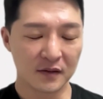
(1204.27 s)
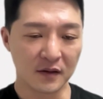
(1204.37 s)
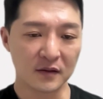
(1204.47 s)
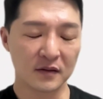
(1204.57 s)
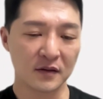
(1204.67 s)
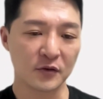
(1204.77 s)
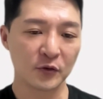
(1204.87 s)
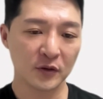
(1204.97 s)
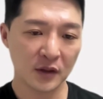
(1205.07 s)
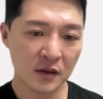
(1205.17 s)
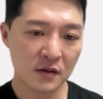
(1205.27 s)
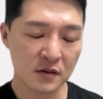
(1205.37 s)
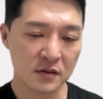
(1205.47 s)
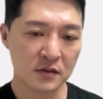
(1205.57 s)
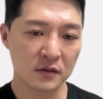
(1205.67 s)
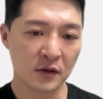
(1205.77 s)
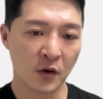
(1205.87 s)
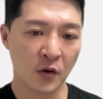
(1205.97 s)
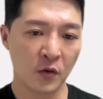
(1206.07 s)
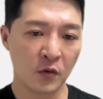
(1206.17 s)
The good leaders
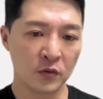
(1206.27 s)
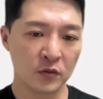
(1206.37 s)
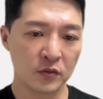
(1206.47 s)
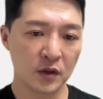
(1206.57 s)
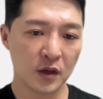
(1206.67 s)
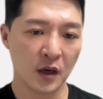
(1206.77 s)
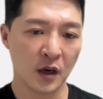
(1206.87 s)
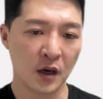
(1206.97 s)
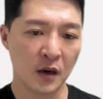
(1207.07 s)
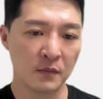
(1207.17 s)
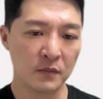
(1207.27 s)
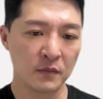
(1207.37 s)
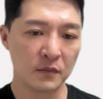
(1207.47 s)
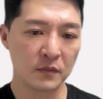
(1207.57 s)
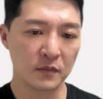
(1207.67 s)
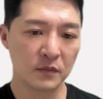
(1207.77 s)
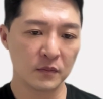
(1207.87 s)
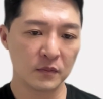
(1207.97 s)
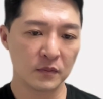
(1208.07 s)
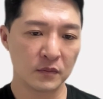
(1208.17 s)
know um,
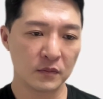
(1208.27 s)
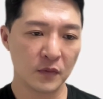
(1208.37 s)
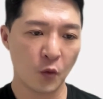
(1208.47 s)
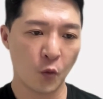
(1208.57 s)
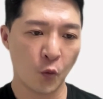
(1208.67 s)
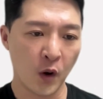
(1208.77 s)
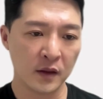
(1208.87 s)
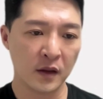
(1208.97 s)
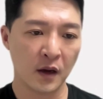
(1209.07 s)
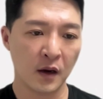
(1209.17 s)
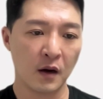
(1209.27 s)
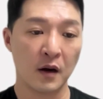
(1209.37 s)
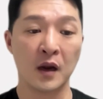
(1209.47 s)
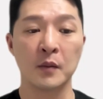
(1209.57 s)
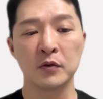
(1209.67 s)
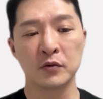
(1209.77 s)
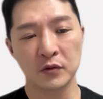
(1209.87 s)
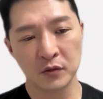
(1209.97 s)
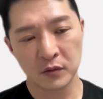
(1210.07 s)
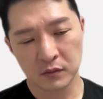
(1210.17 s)
what they are able to
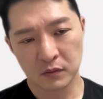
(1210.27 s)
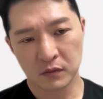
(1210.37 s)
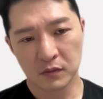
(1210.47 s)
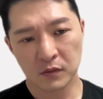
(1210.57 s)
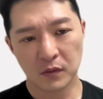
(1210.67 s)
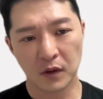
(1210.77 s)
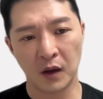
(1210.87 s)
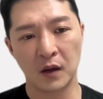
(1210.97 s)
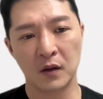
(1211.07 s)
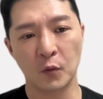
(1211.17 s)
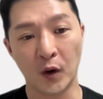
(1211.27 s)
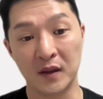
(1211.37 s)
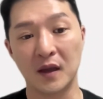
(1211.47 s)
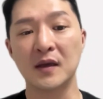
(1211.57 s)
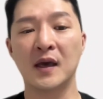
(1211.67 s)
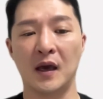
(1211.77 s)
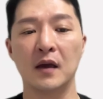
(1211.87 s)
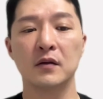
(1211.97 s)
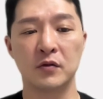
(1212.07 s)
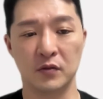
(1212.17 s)
do and what they
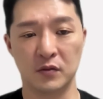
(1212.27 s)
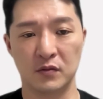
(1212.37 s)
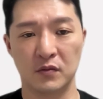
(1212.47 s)
can't do,